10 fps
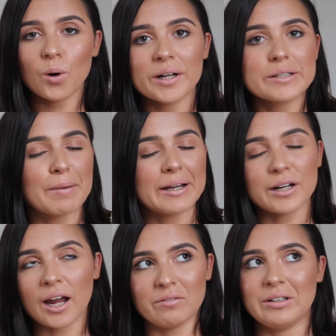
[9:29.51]
Or to make
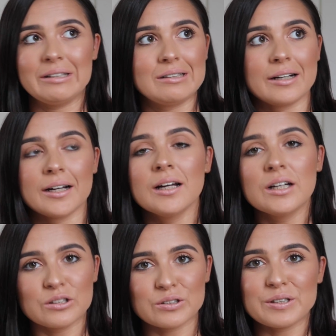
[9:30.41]
your life easier,
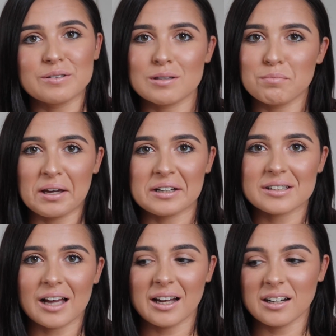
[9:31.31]
just use the
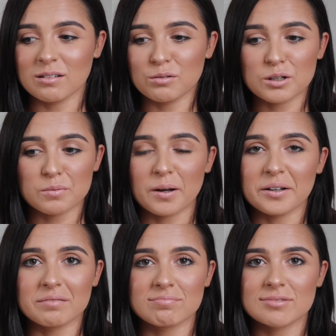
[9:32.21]
mitt and it will come
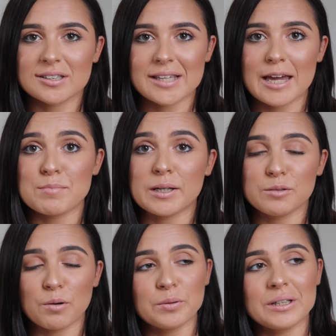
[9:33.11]
on the same and
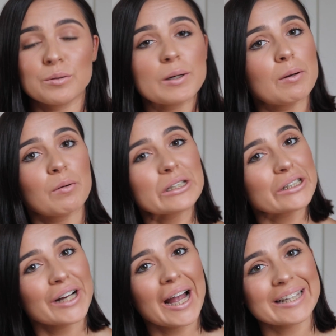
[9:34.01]
you won't need to worry about
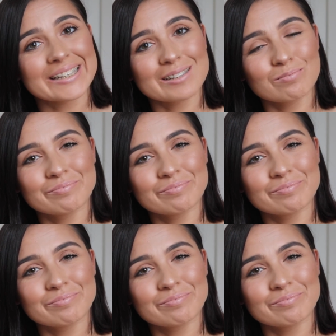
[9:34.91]
washing your hands.